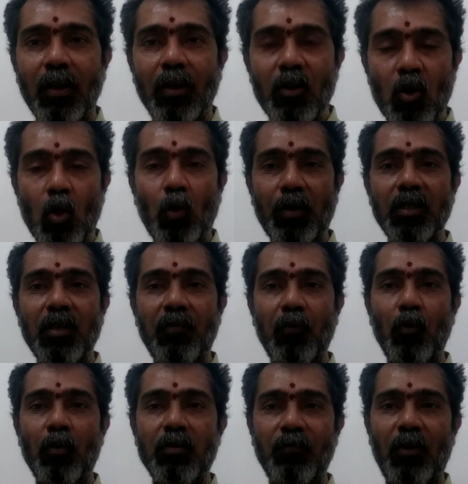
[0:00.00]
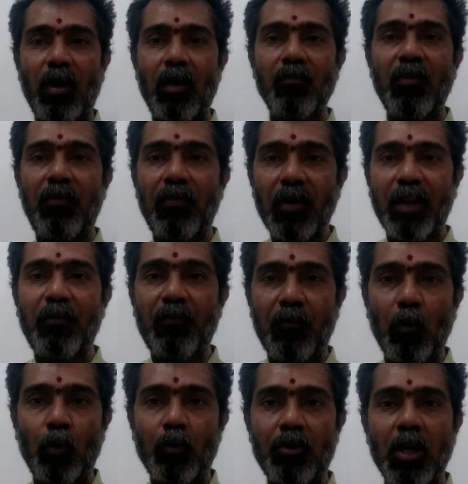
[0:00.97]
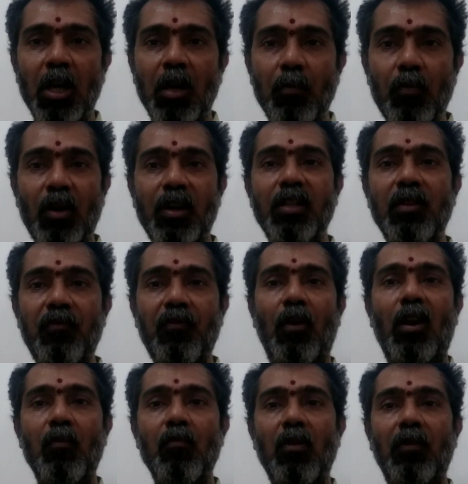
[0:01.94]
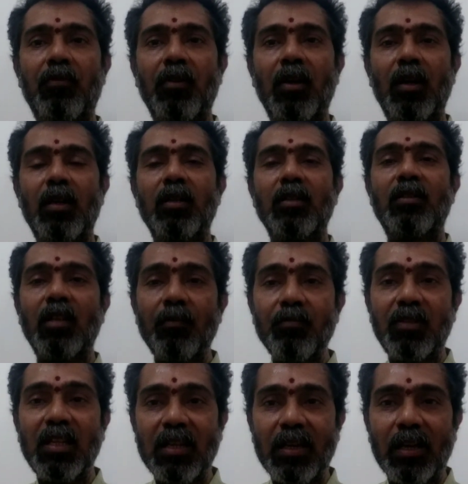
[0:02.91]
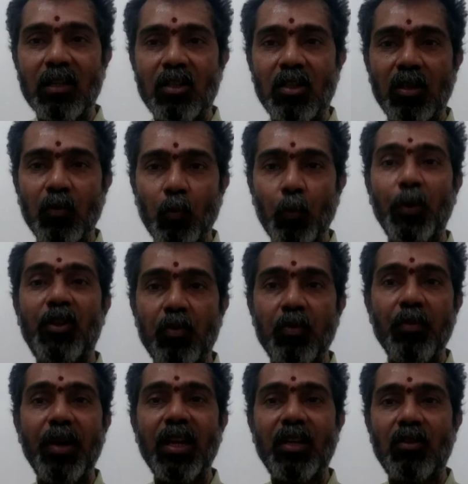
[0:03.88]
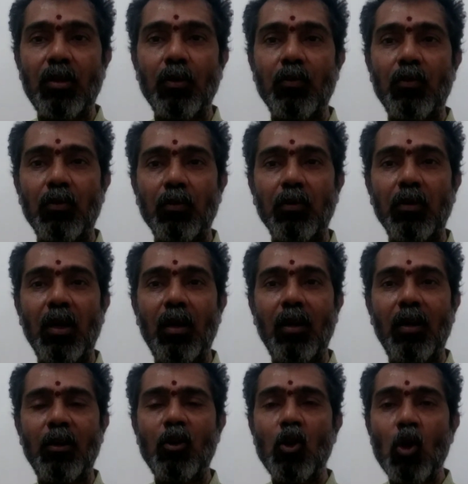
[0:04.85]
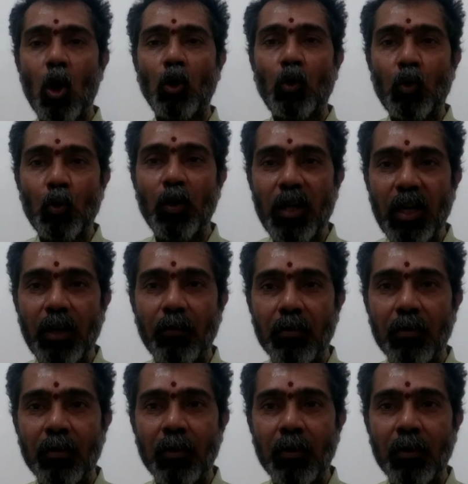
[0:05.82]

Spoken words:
not in the form of life force, but in the form of something else which makes you to not to live,